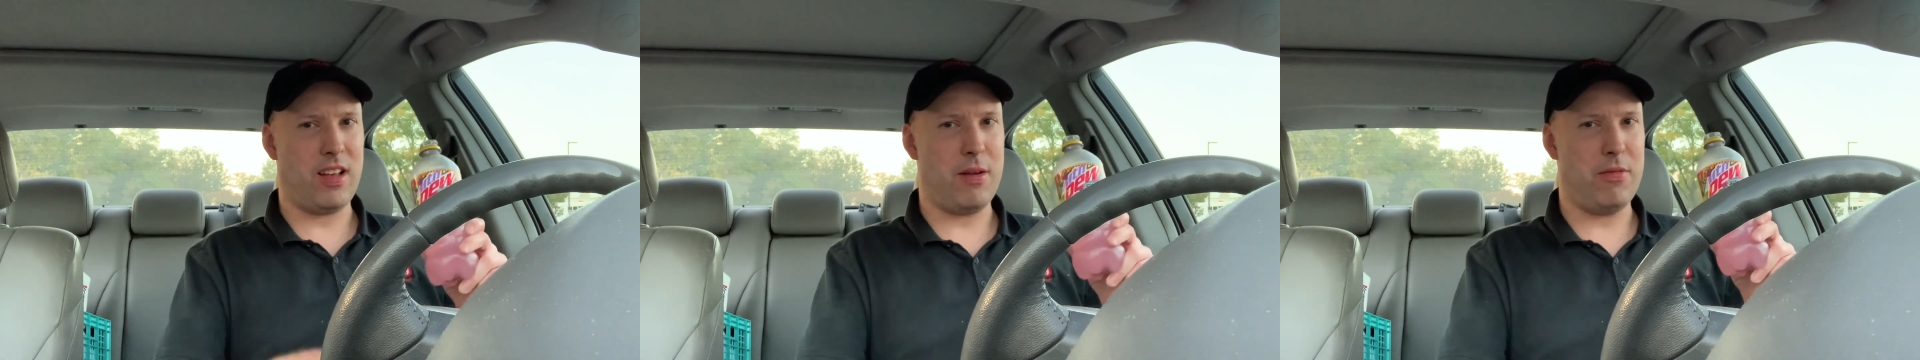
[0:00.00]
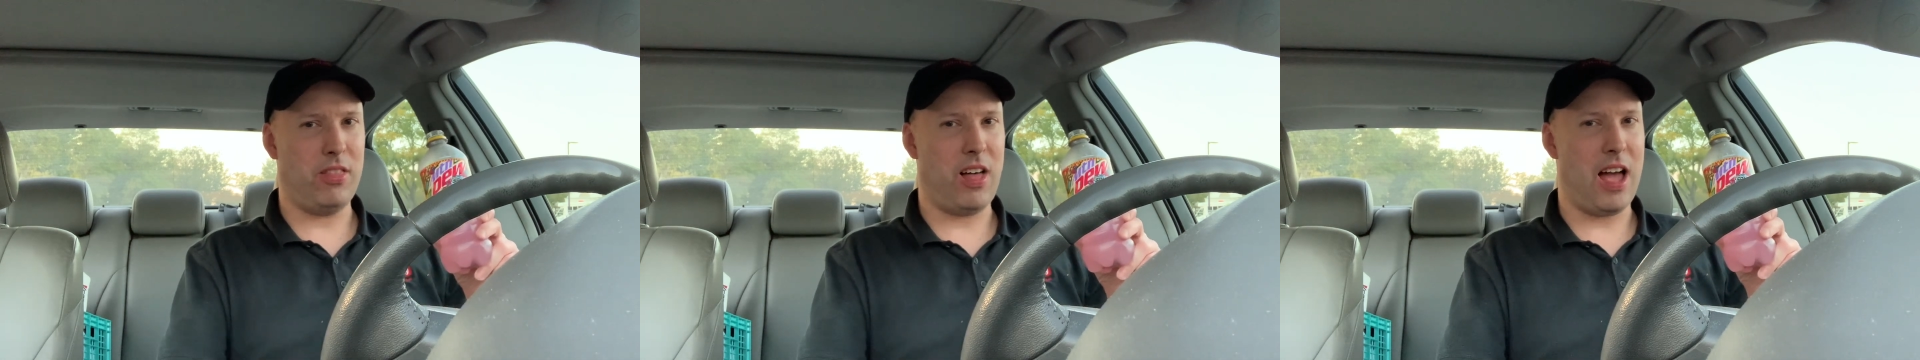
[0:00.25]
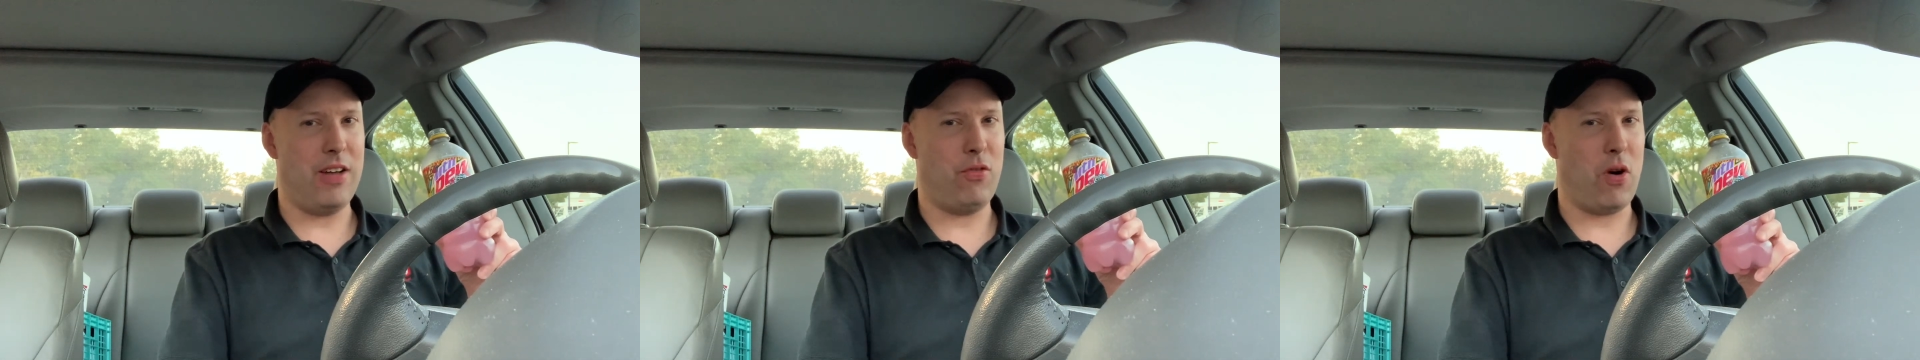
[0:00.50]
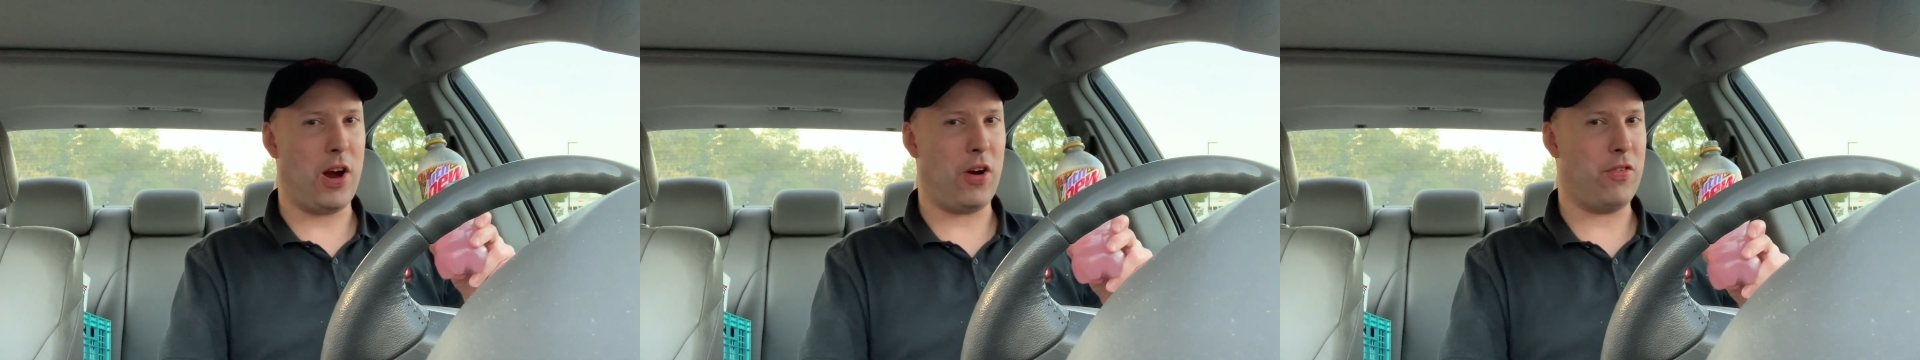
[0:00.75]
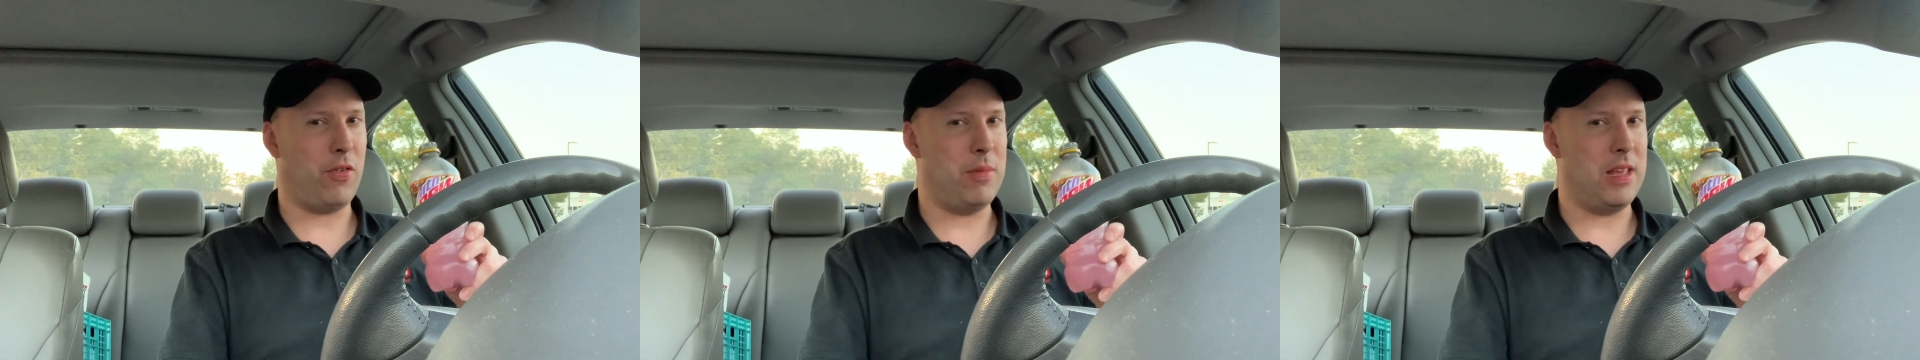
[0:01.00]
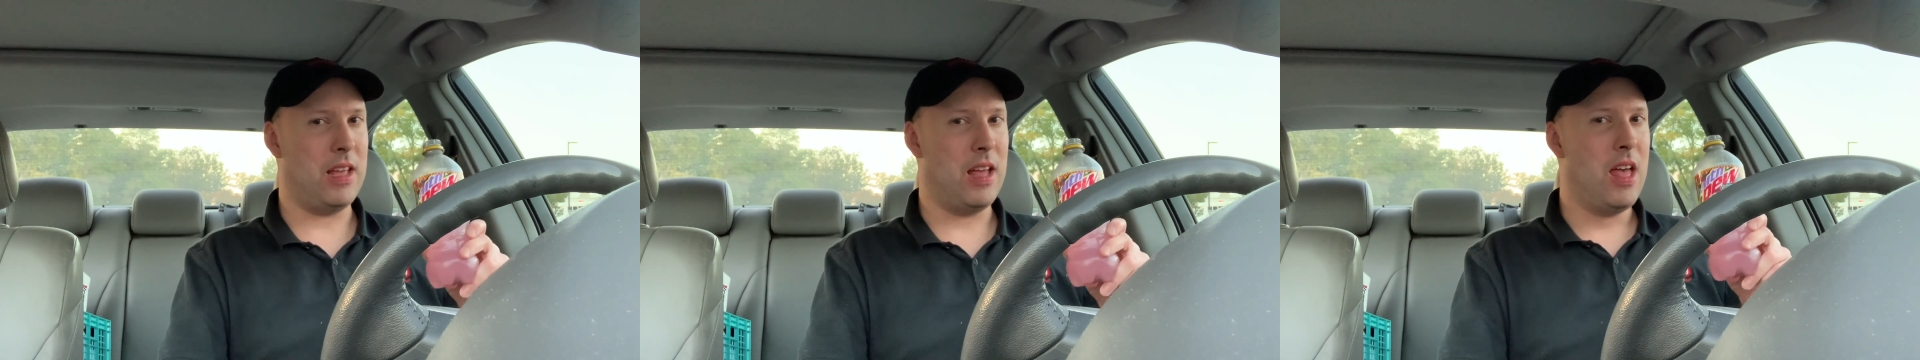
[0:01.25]
Livewire for
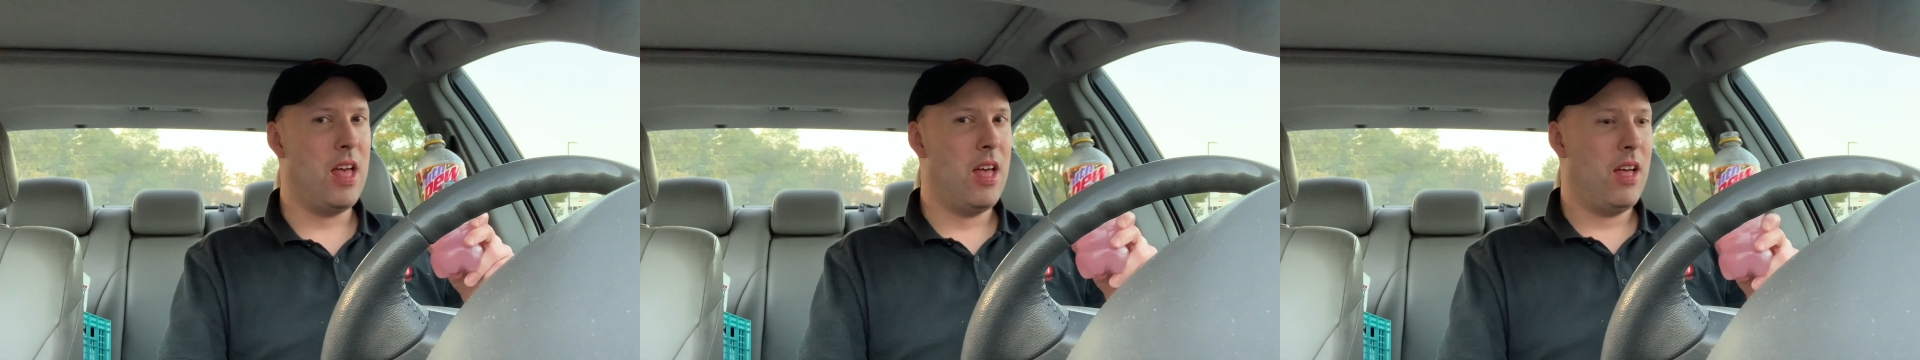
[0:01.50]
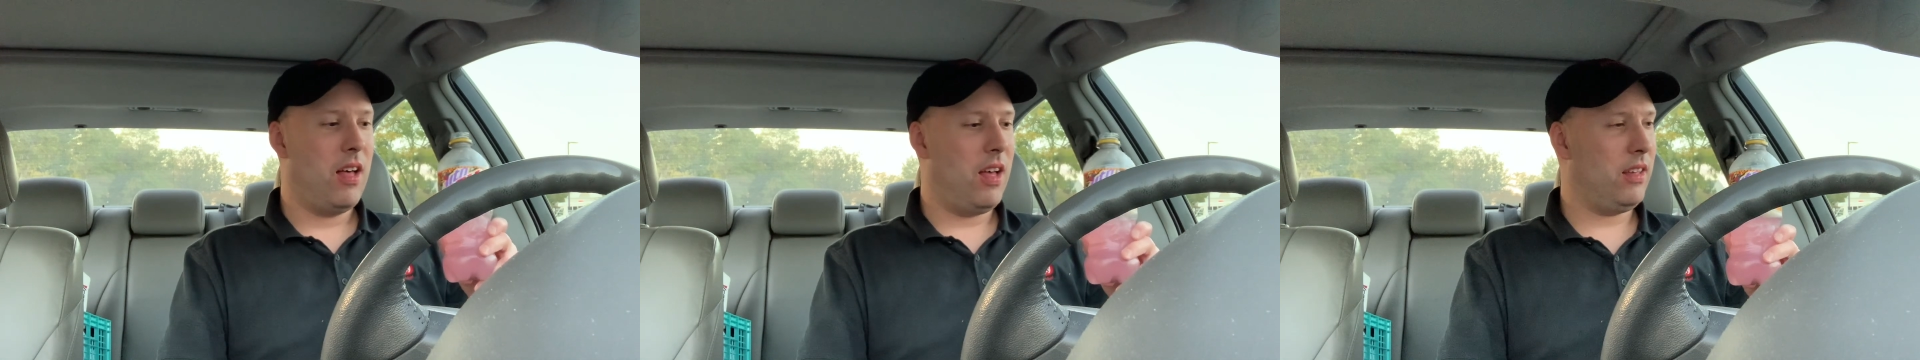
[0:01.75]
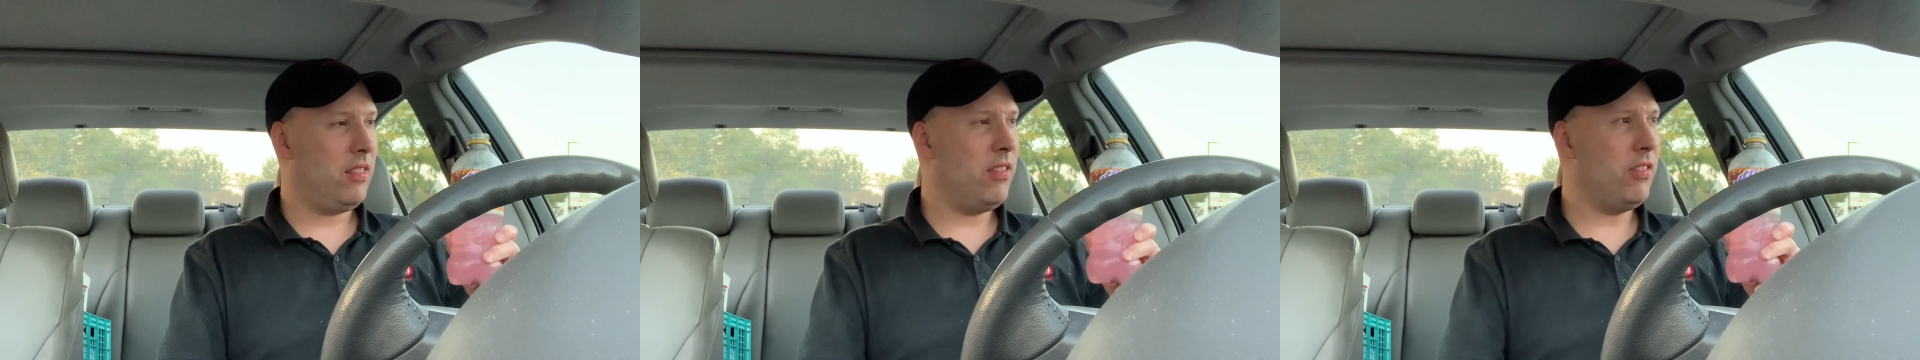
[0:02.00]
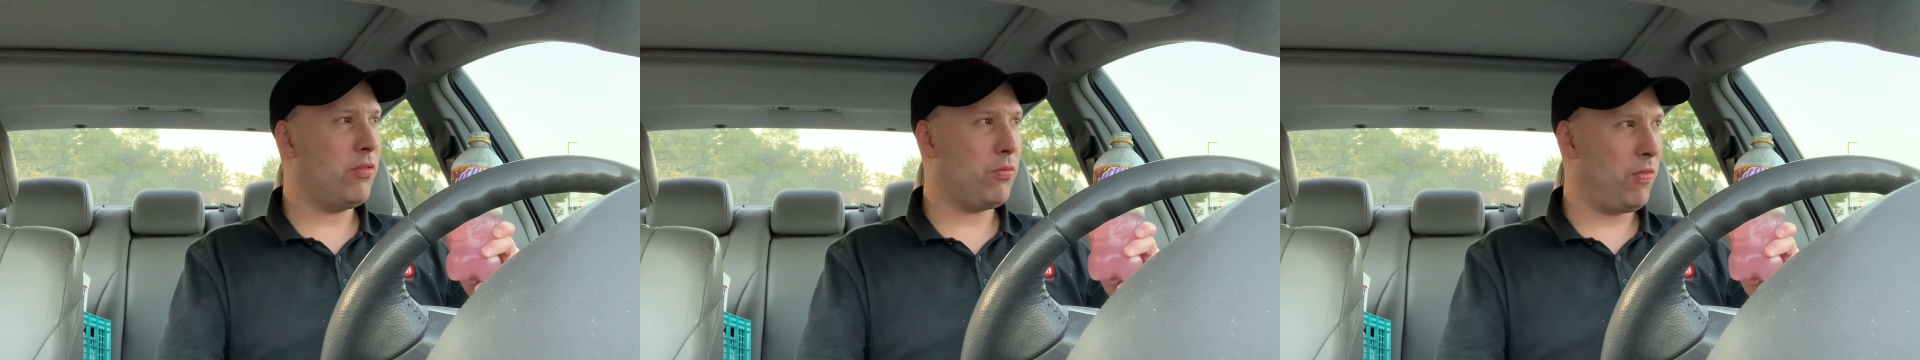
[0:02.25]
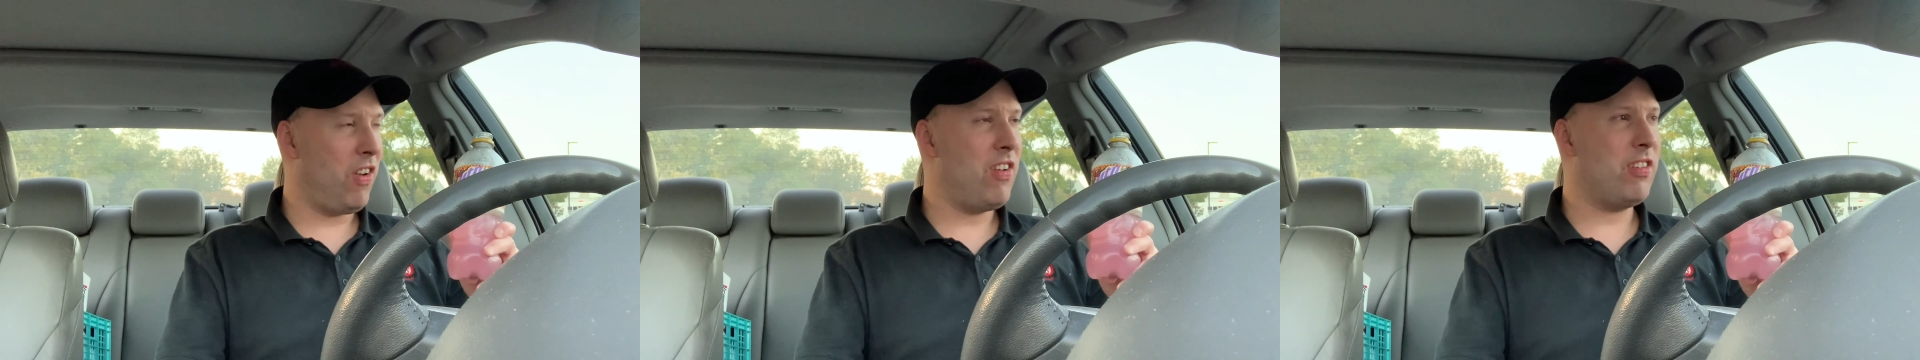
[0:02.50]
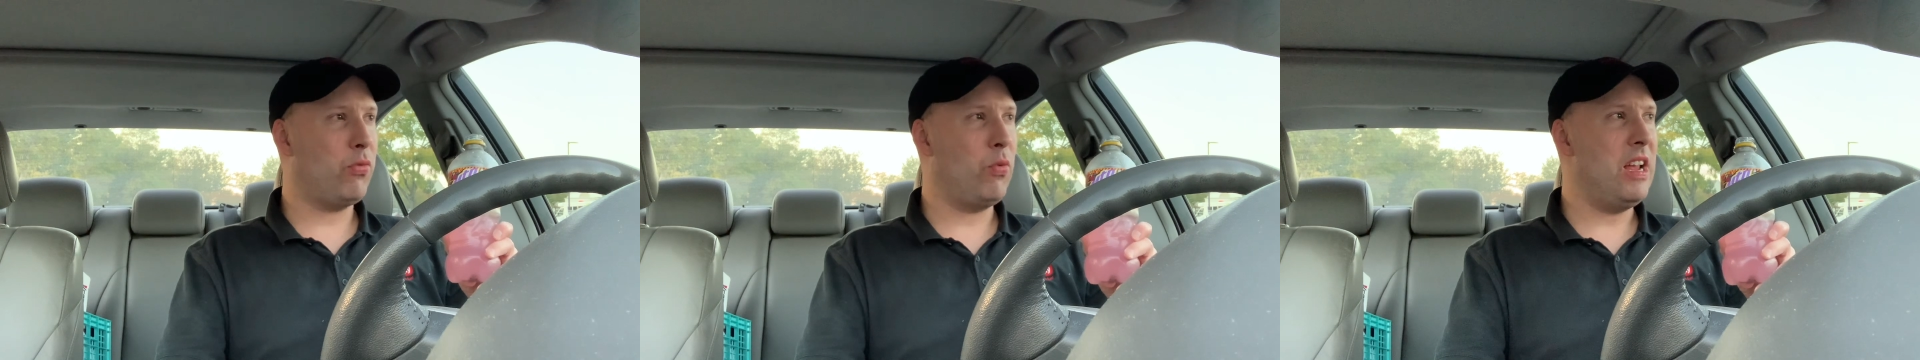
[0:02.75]
me. Like, this is
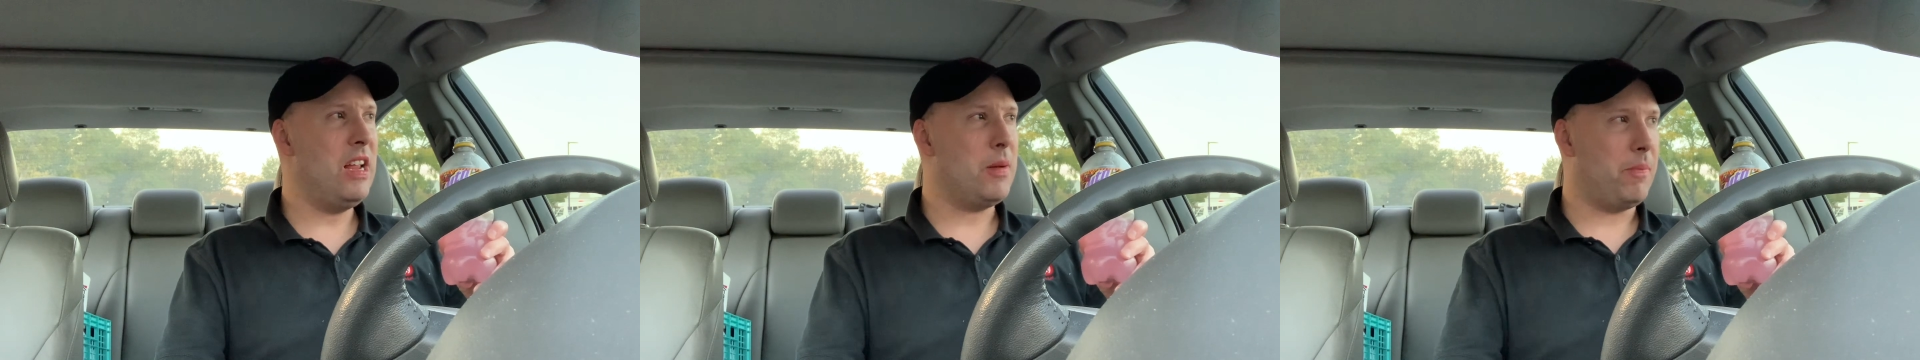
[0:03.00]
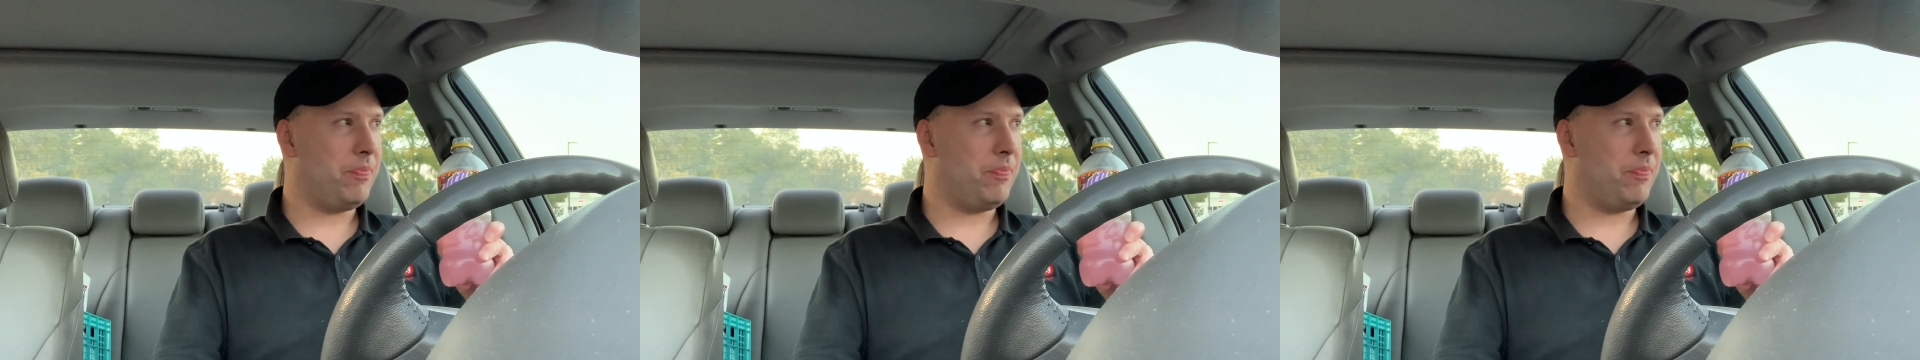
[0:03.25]
very sweet.